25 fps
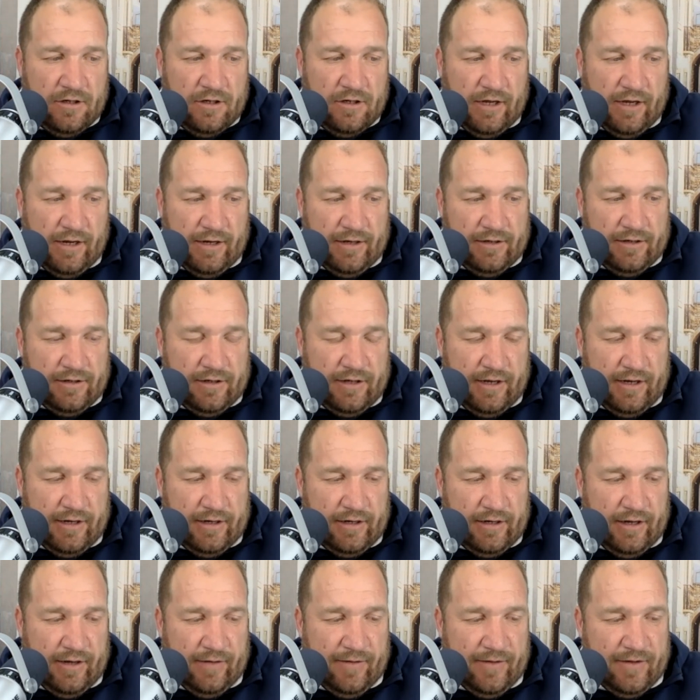and
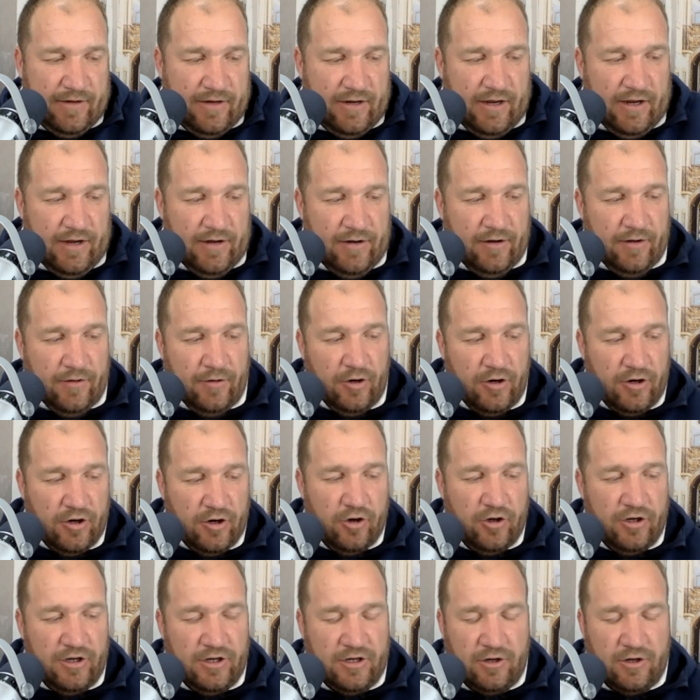and and then and, and not
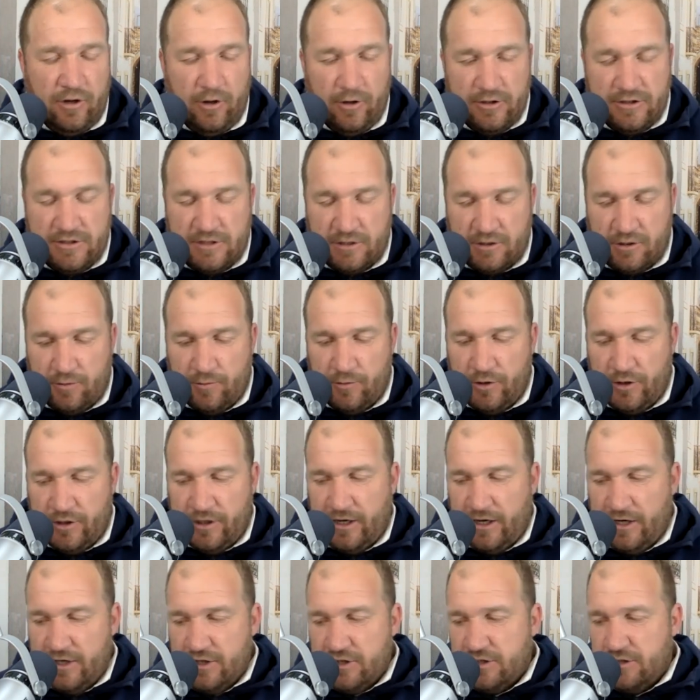only constant
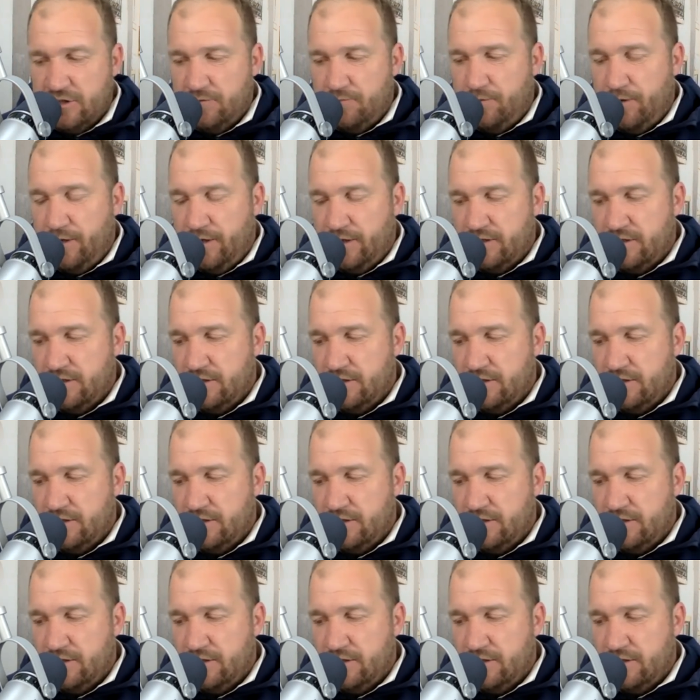communication but